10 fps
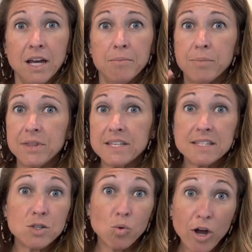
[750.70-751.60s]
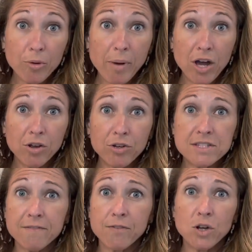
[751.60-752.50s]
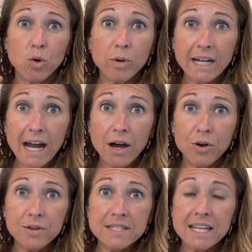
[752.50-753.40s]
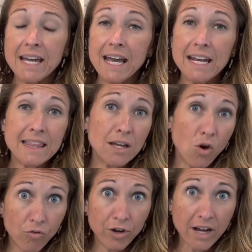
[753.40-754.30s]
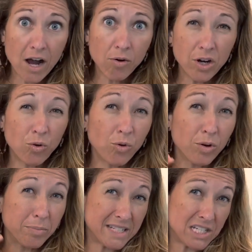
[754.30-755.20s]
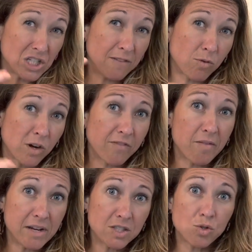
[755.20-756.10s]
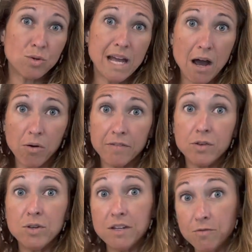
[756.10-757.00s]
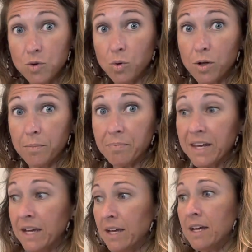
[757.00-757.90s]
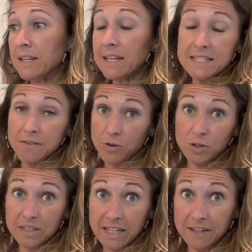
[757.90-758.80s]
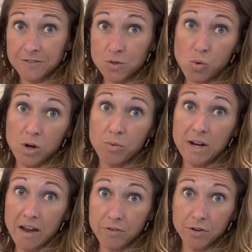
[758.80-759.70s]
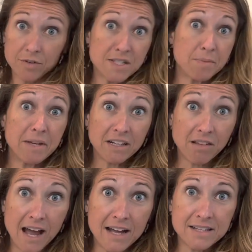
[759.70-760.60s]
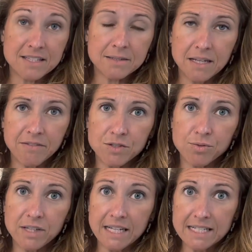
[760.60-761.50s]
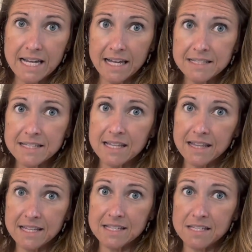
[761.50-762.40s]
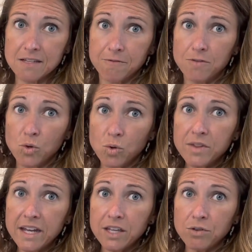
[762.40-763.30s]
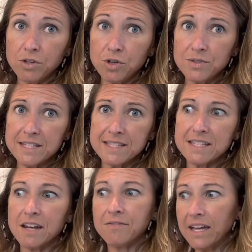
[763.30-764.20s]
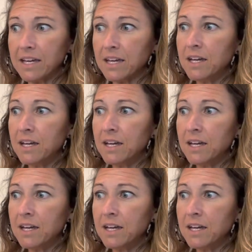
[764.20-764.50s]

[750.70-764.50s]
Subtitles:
put this in your water bottle, use it for your workouts, anything over an hour or potentially 45 minutes to an hour if you need fuel, like say for your lift or whatever spin class. If it's really intense, then this is a fuel that you'll use instead of like